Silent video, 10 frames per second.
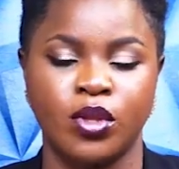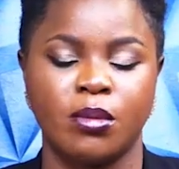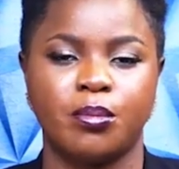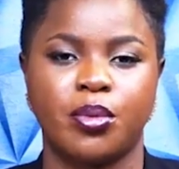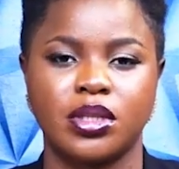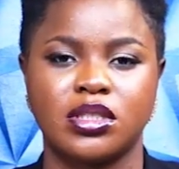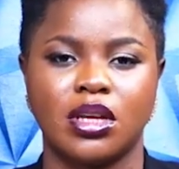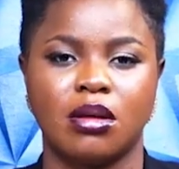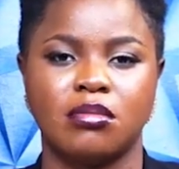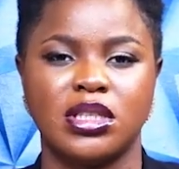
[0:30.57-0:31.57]
But
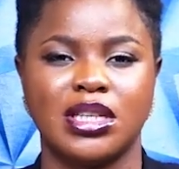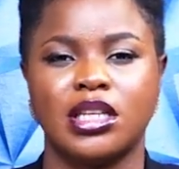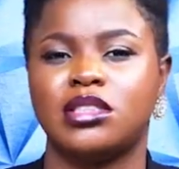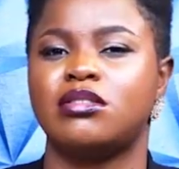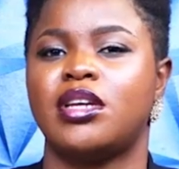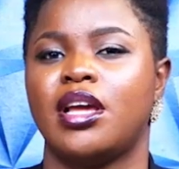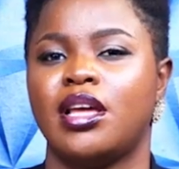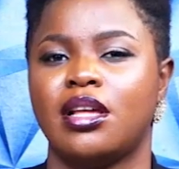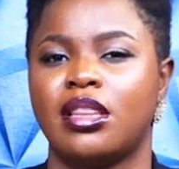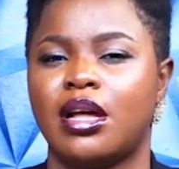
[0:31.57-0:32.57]
in Nigeria
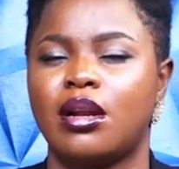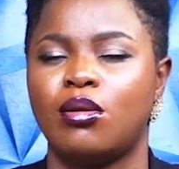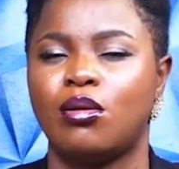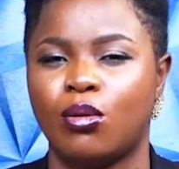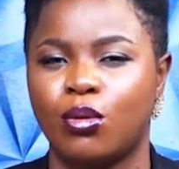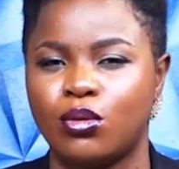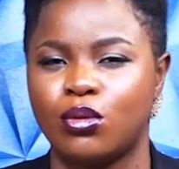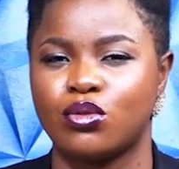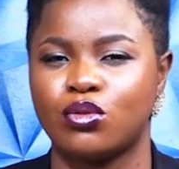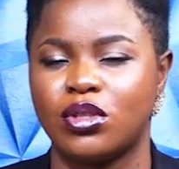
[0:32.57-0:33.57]
here, that law
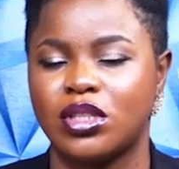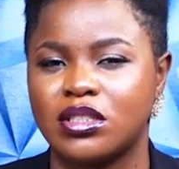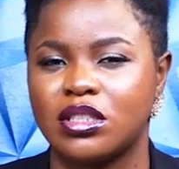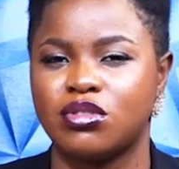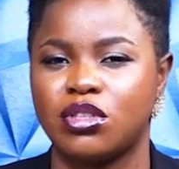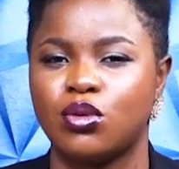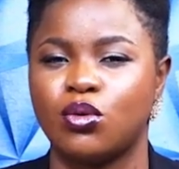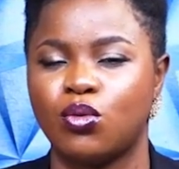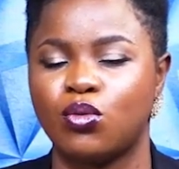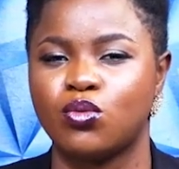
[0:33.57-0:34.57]
does not necessarily
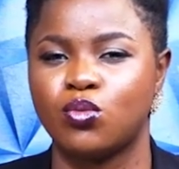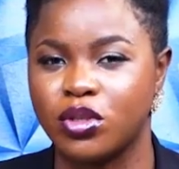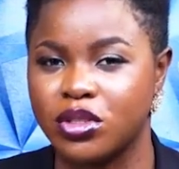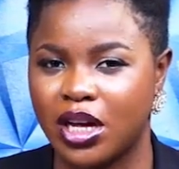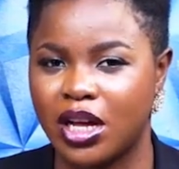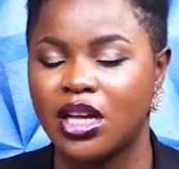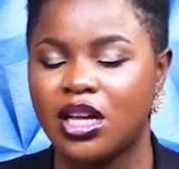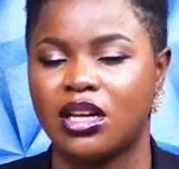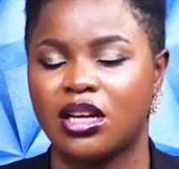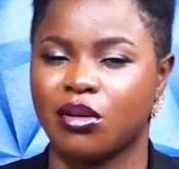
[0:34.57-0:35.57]
hold water
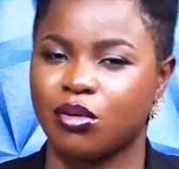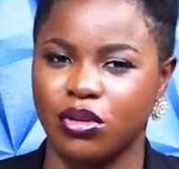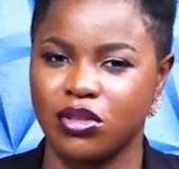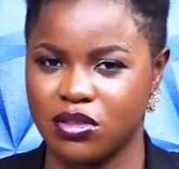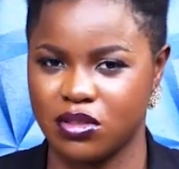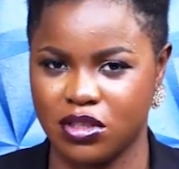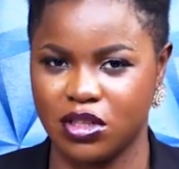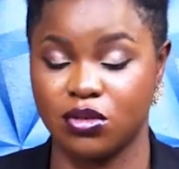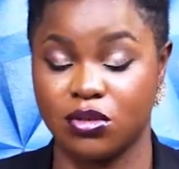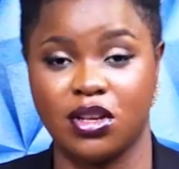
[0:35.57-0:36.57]
across the
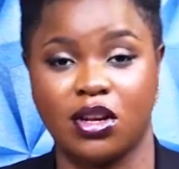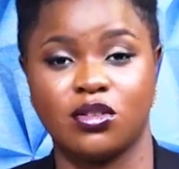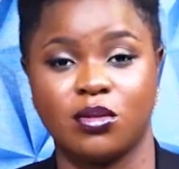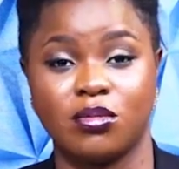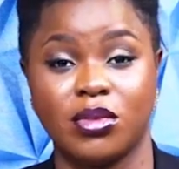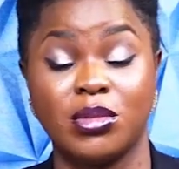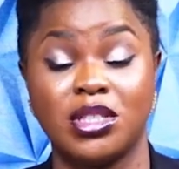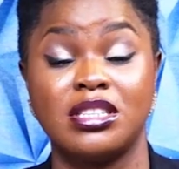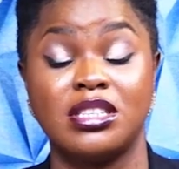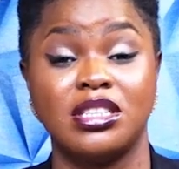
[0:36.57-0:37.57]
station. There are some,
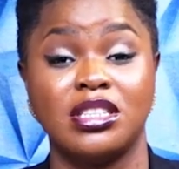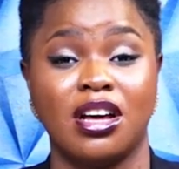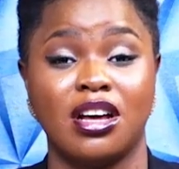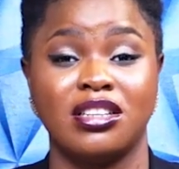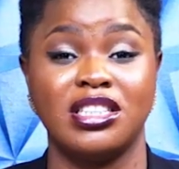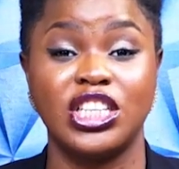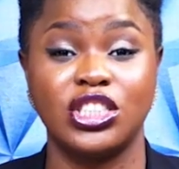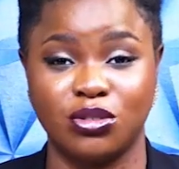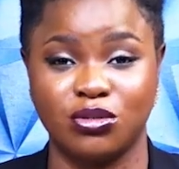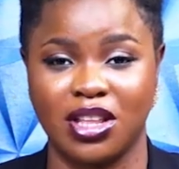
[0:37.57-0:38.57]
the
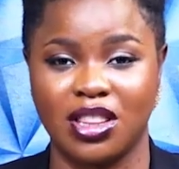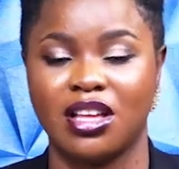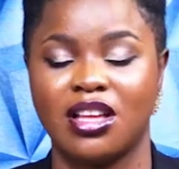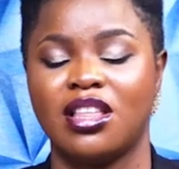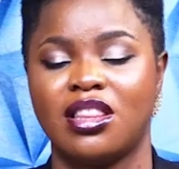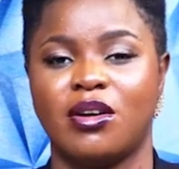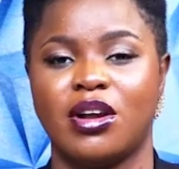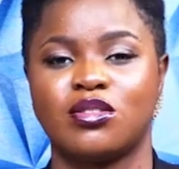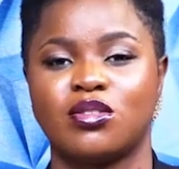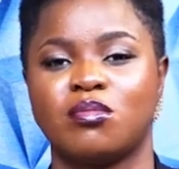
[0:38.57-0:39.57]
nation rather, there
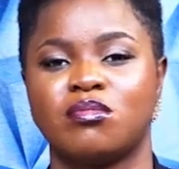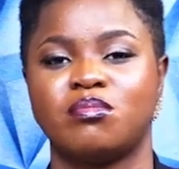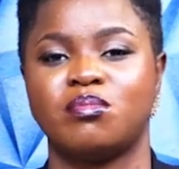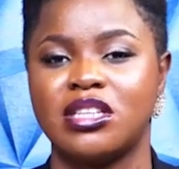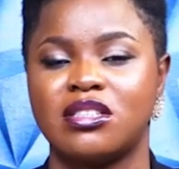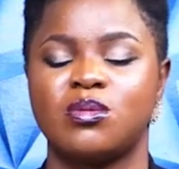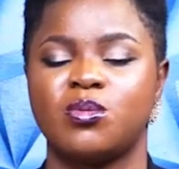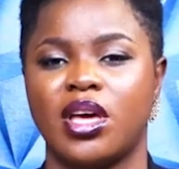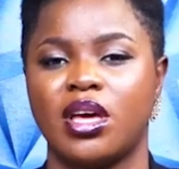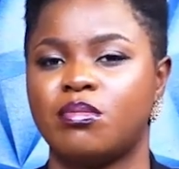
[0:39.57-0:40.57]
are some places
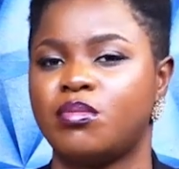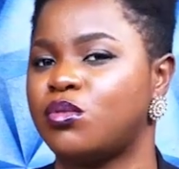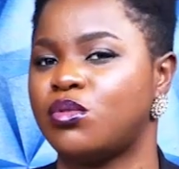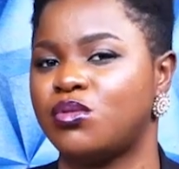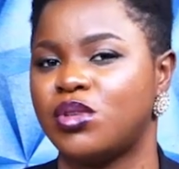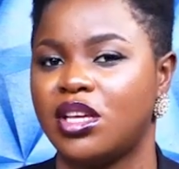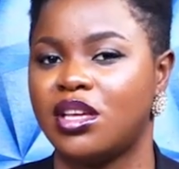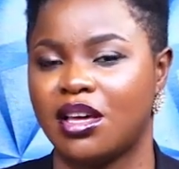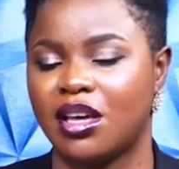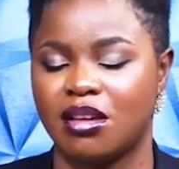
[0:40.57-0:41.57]
where people don't really
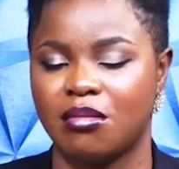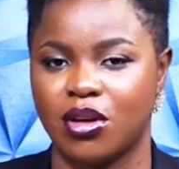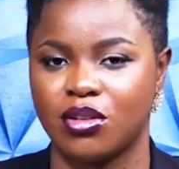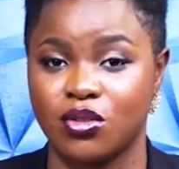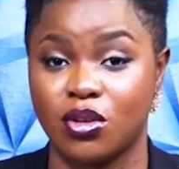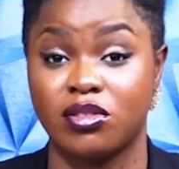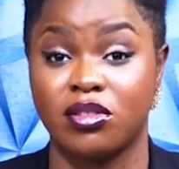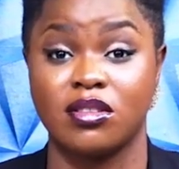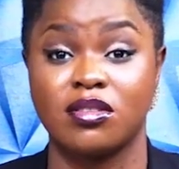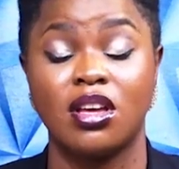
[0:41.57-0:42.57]
care about such
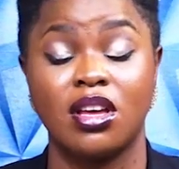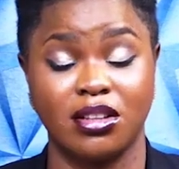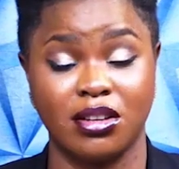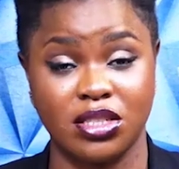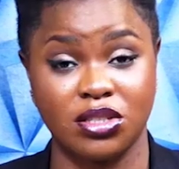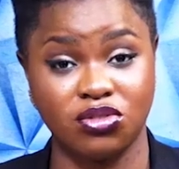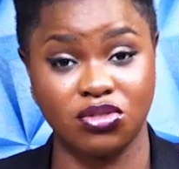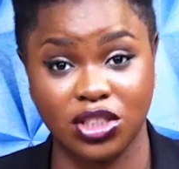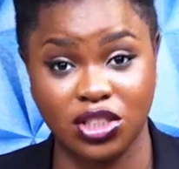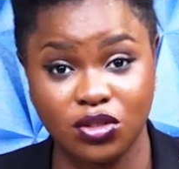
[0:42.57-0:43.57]
things. There are still
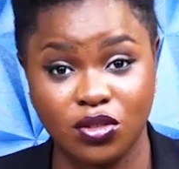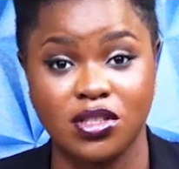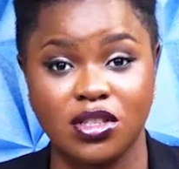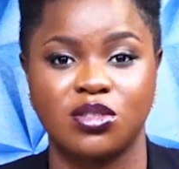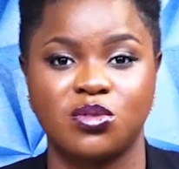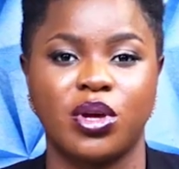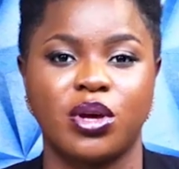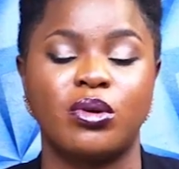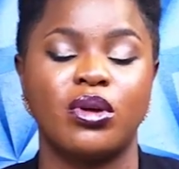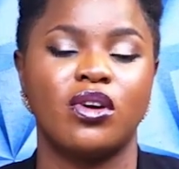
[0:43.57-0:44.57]
traditions as
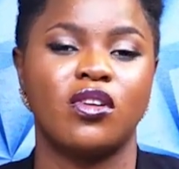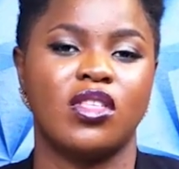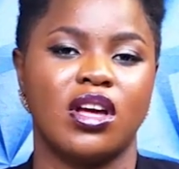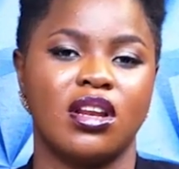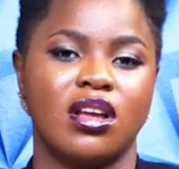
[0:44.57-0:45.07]
well that